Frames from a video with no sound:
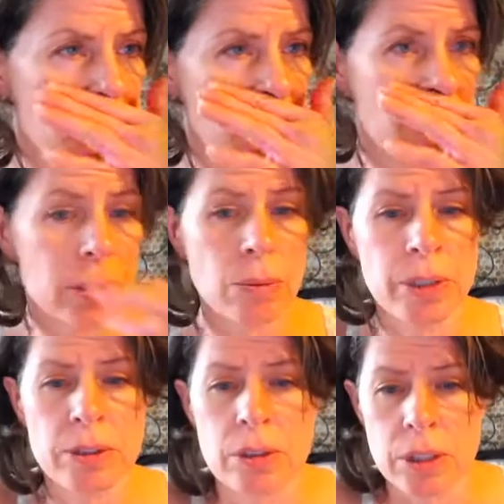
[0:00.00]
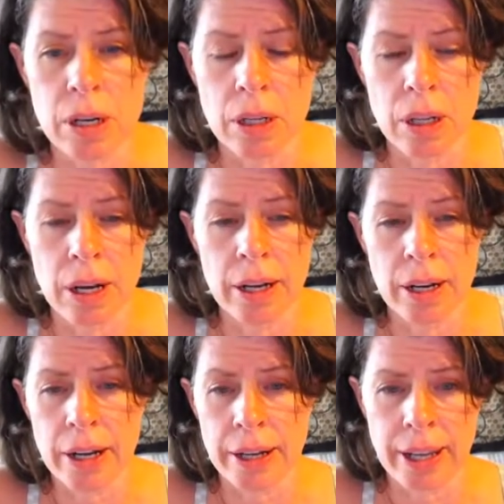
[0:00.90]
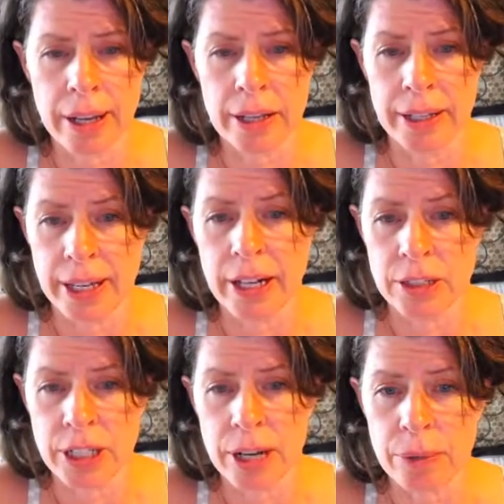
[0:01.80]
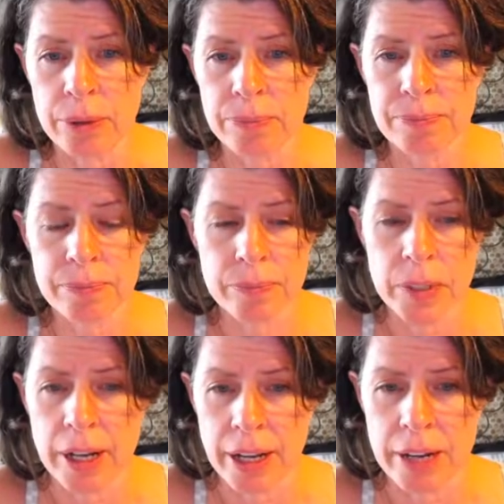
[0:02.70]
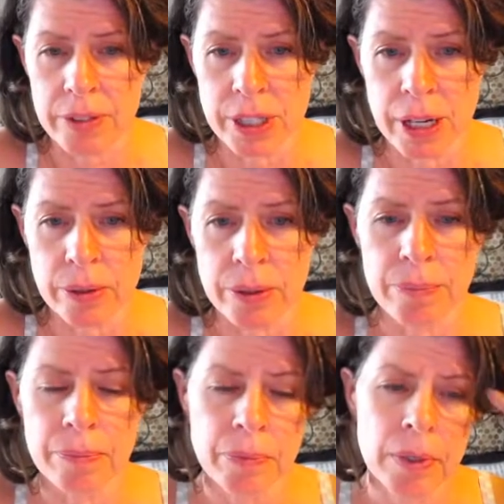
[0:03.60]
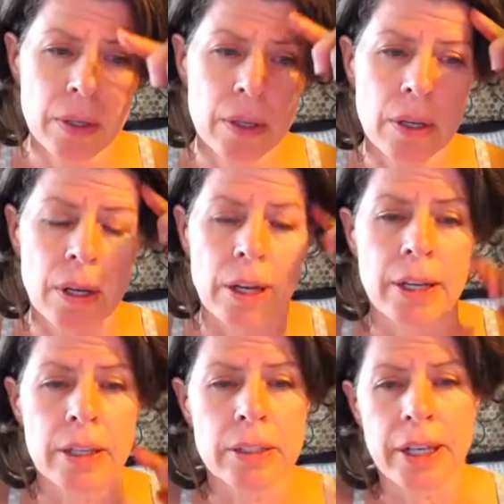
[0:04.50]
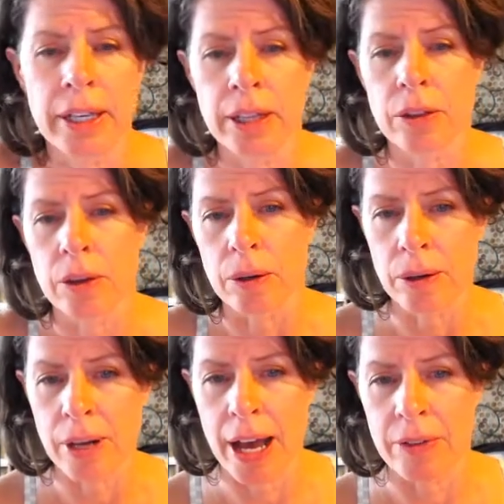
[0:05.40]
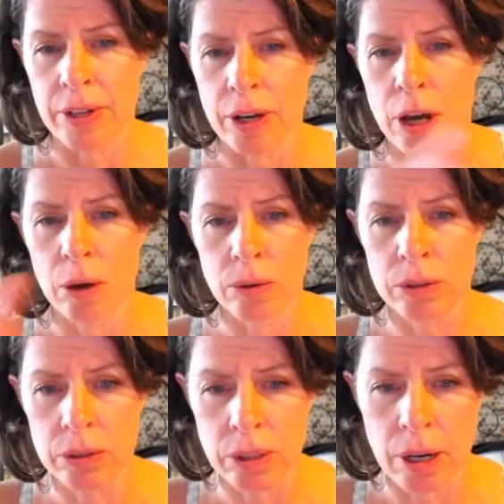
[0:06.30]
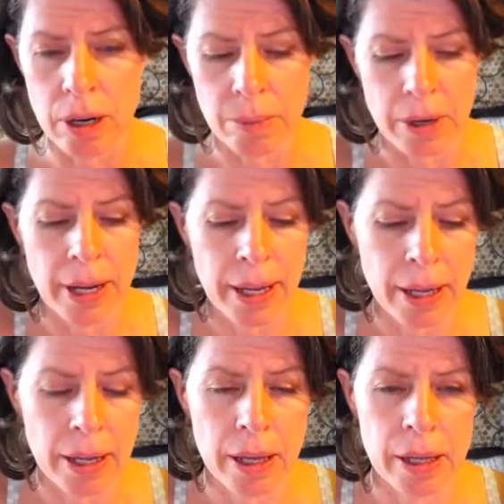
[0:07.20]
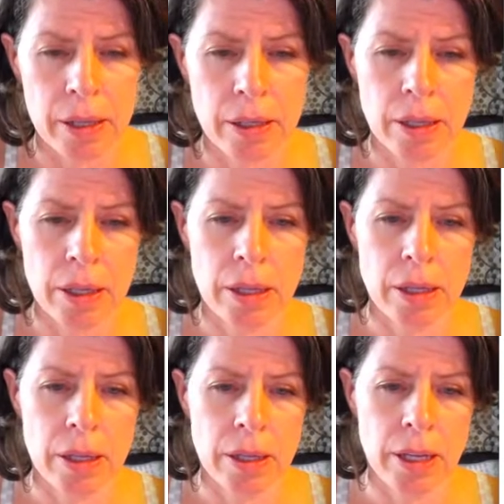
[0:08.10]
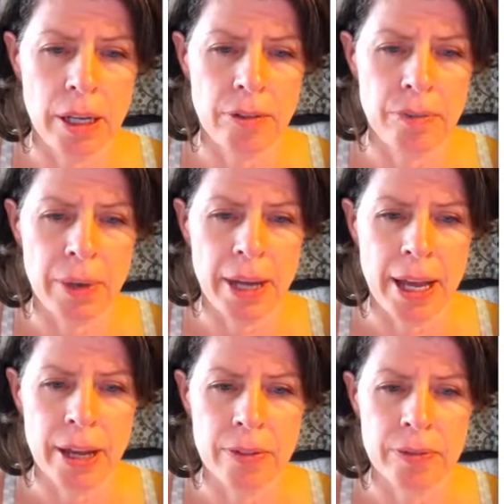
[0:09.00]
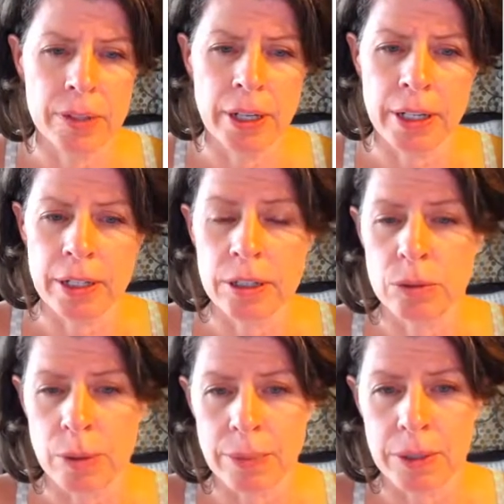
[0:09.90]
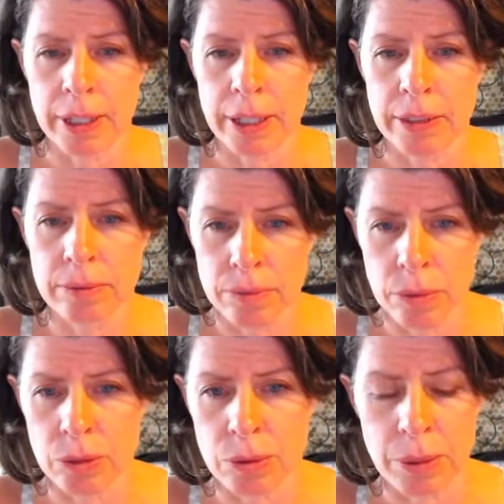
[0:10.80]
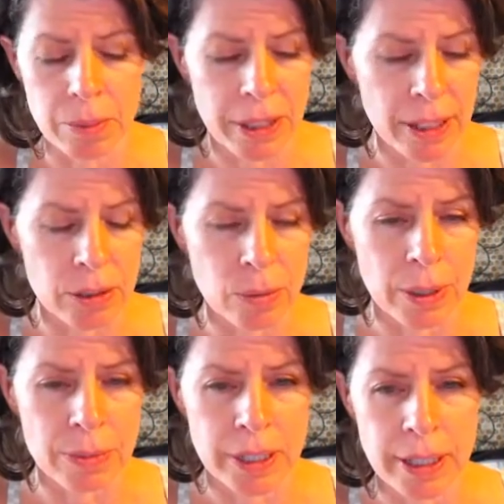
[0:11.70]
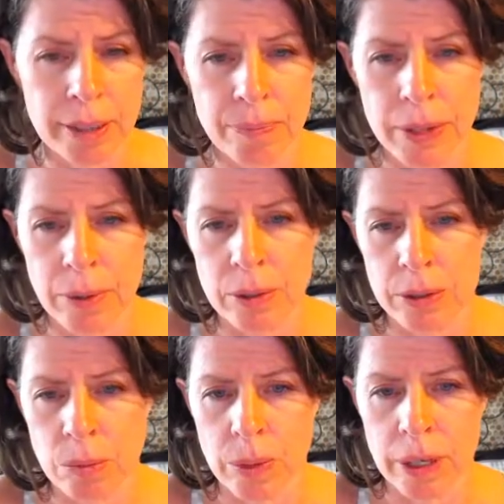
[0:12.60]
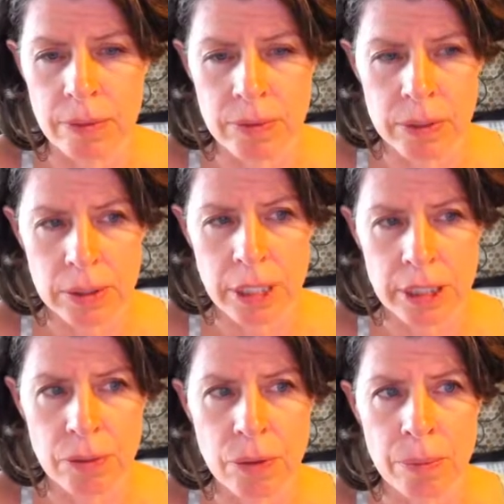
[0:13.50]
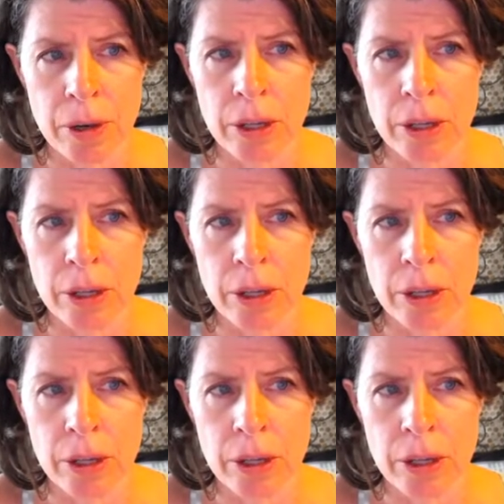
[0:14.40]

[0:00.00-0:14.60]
done some research online. I can get chat room. I could have a chat room, and I could either have it host on my f.is website, which would be my next website. That was the one I selected for